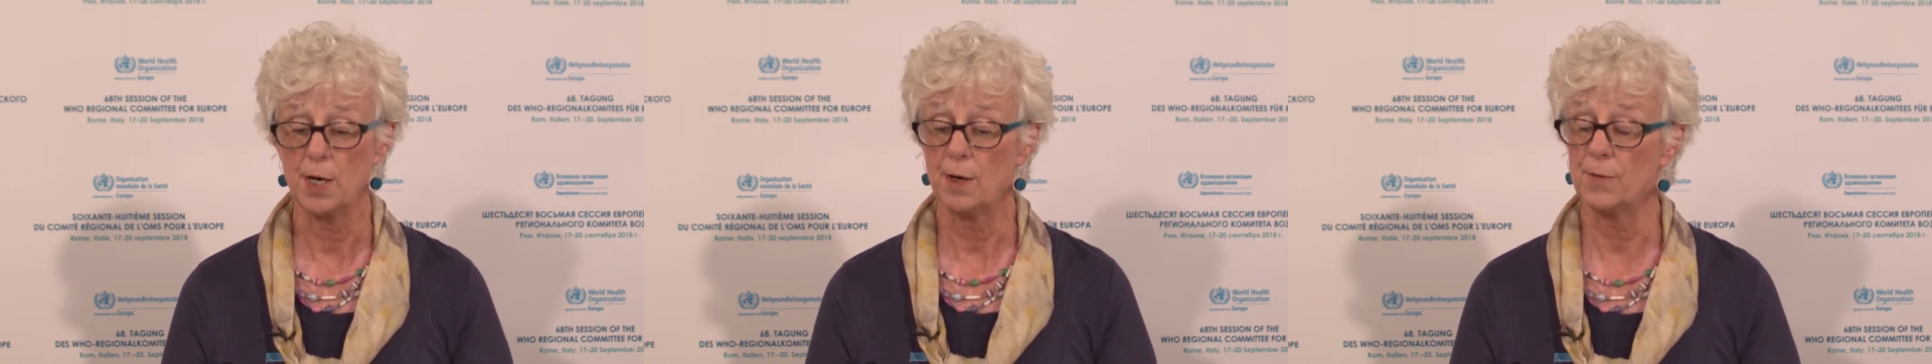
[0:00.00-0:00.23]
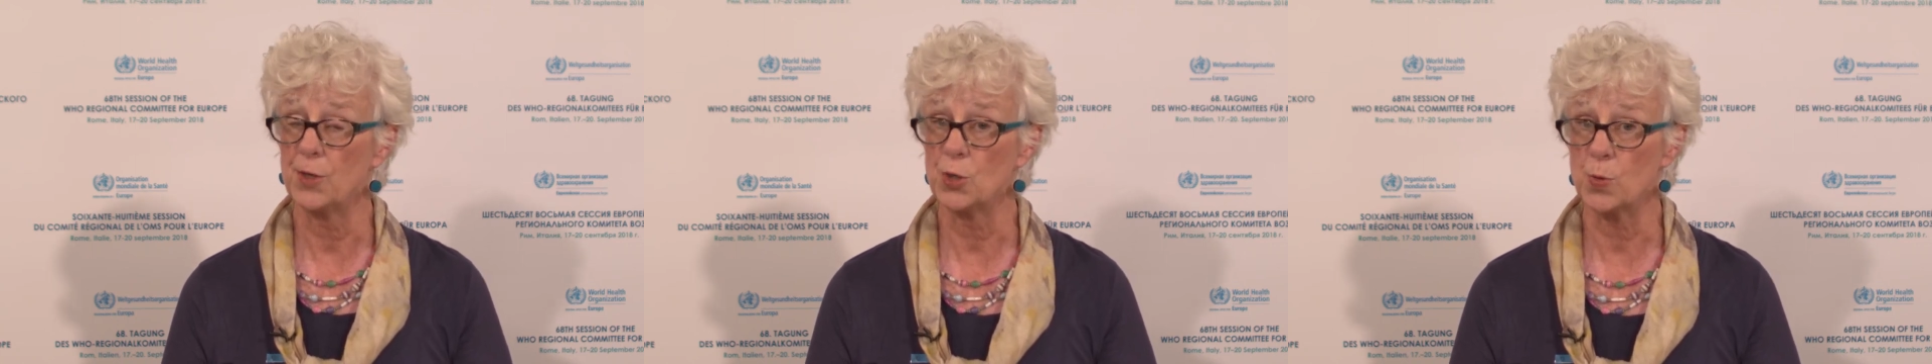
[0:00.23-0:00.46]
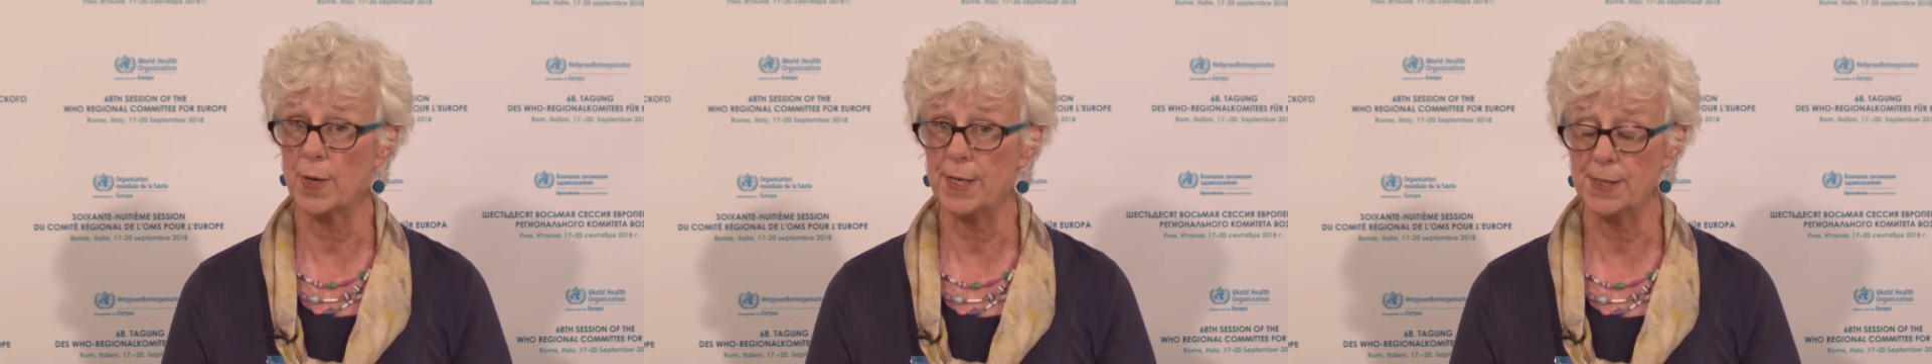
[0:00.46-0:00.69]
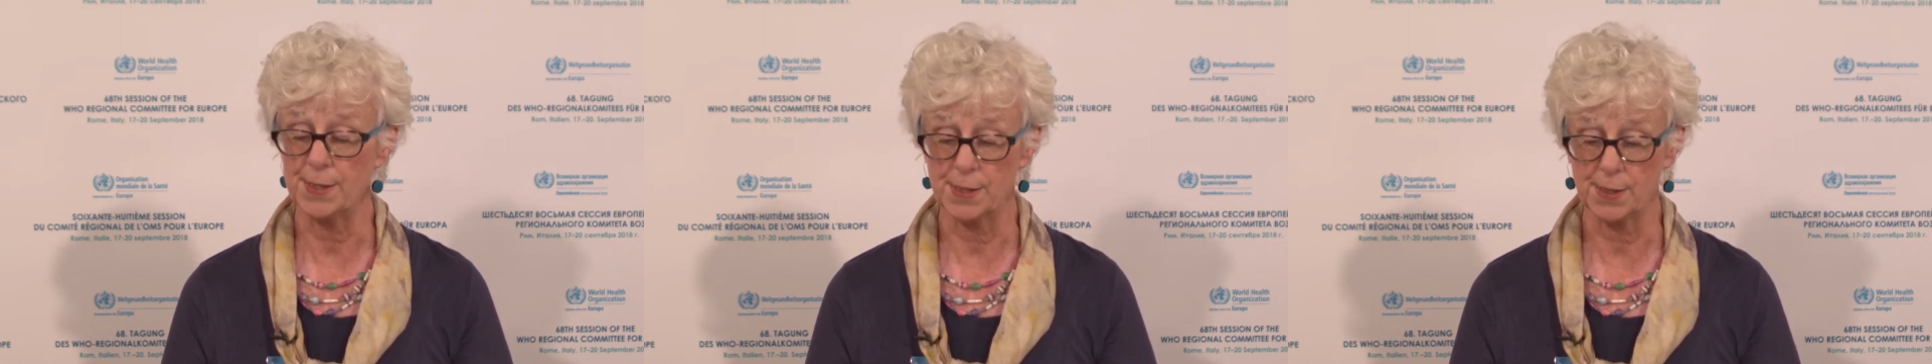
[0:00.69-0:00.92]
of the
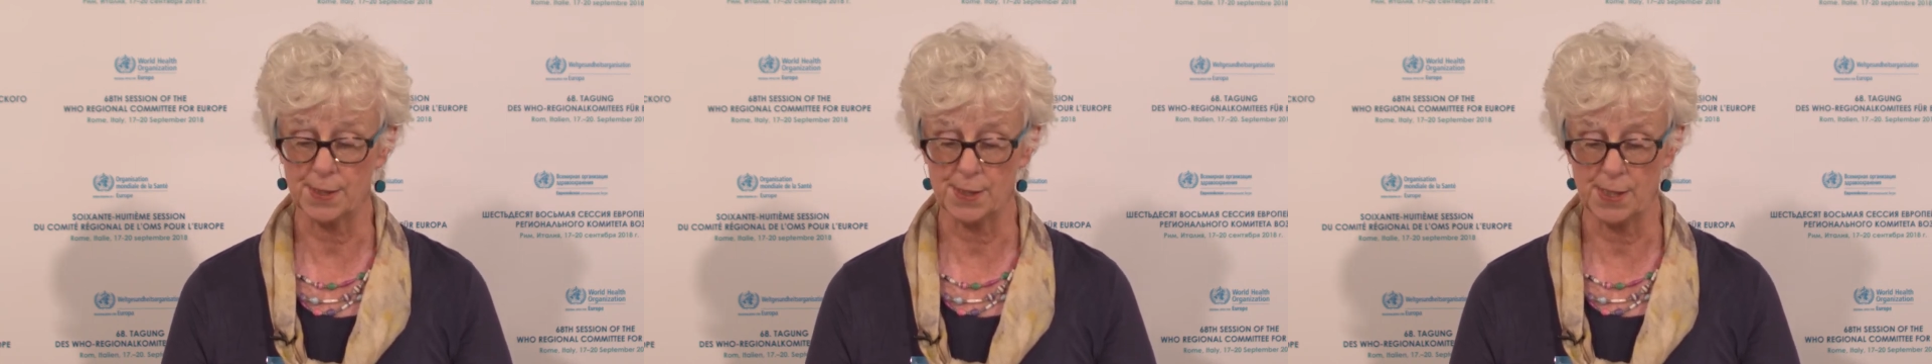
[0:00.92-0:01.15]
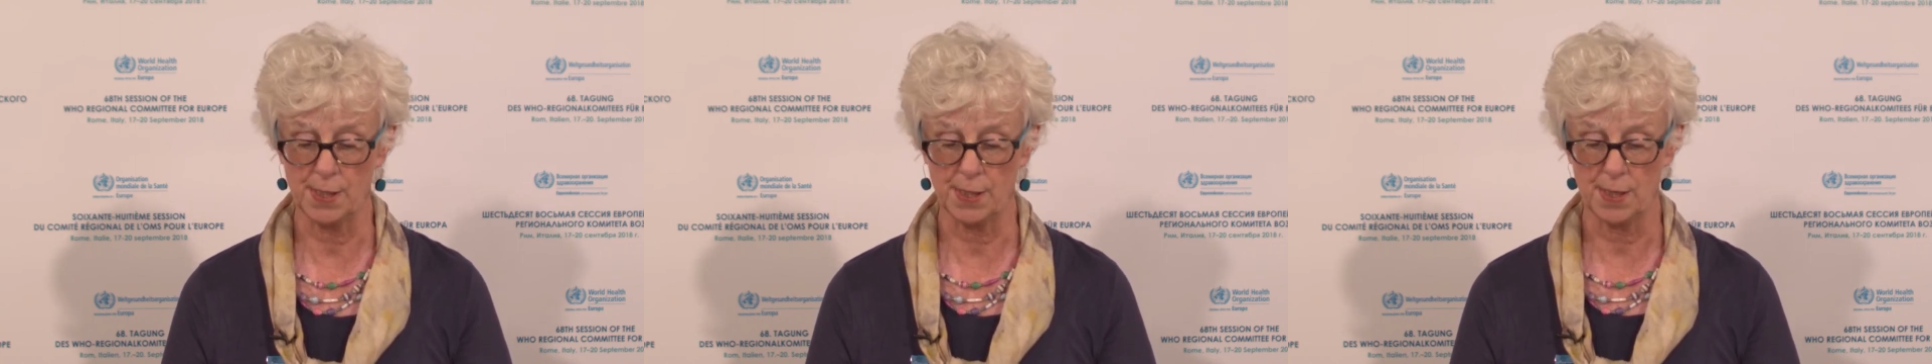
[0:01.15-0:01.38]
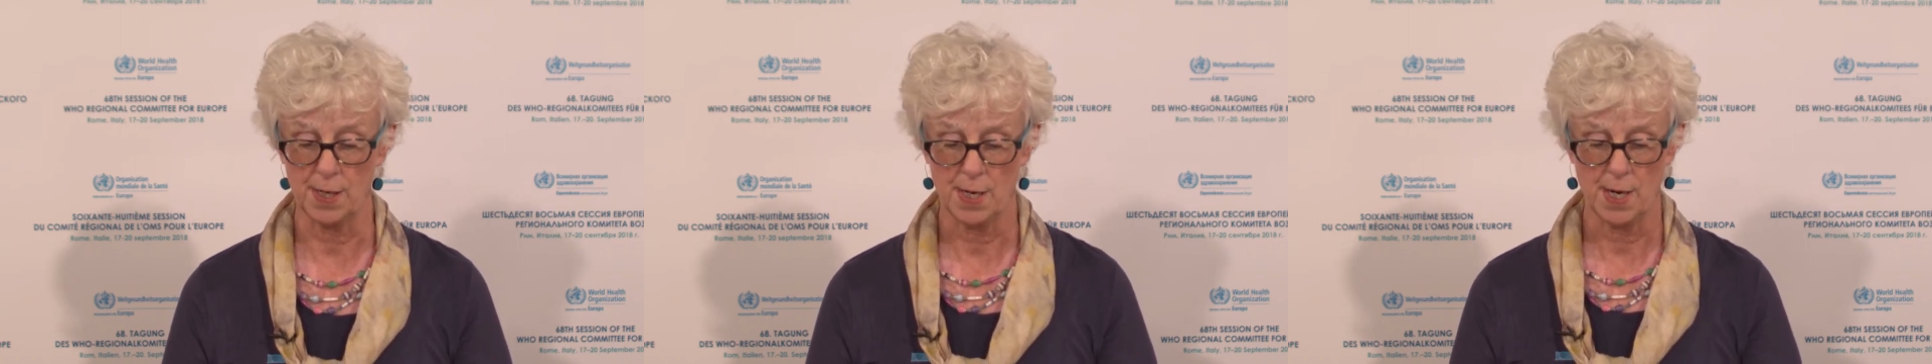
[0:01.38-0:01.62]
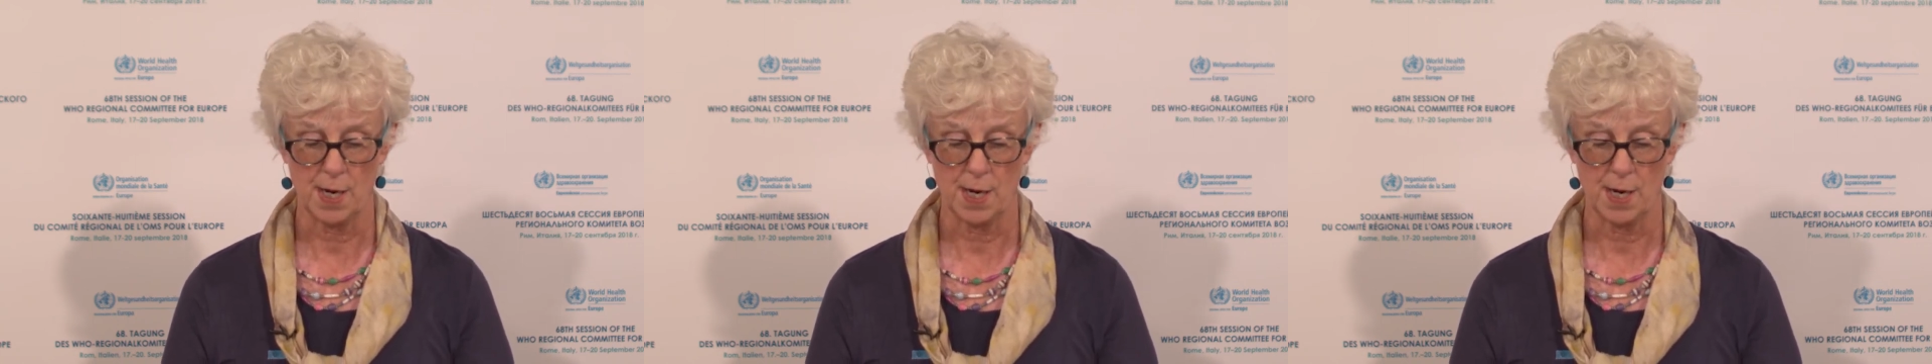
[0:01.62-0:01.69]
2016